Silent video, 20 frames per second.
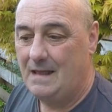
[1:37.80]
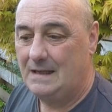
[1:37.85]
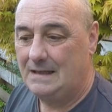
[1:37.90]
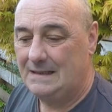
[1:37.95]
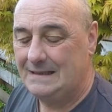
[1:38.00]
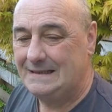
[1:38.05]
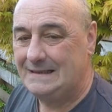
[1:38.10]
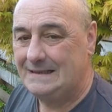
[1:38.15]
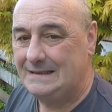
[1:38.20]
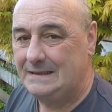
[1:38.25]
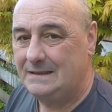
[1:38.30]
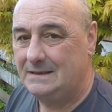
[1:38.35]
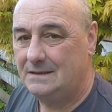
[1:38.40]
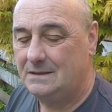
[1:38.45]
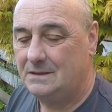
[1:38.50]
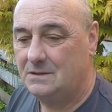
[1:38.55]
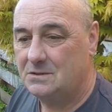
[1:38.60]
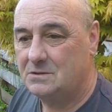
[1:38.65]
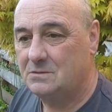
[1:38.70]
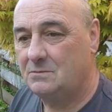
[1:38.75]
Aye,
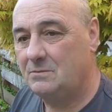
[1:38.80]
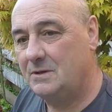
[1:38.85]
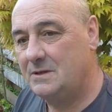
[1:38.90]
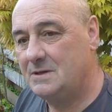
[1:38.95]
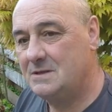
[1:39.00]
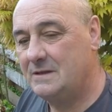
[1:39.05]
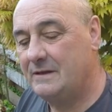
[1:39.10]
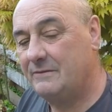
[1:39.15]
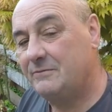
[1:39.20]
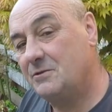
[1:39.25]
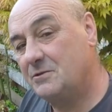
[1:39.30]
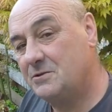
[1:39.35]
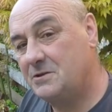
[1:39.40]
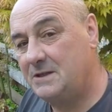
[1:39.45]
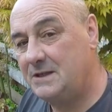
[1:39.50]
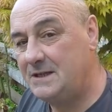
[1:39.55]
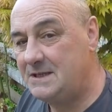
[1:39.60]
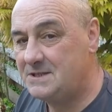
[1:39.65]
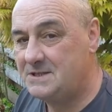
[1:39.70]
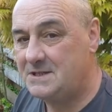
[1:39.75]
somebody's left us
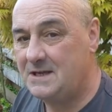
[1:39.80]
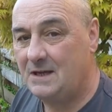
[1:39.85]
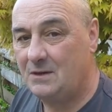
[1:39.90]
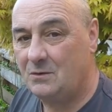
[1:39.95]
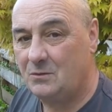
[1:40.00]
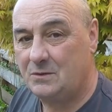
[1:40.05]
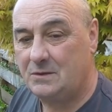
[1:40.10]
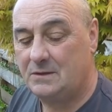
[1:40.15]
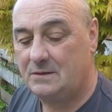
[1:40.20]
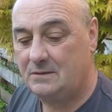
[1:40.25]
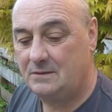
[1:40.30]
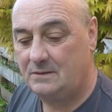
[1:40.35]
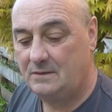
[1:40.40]
an easy out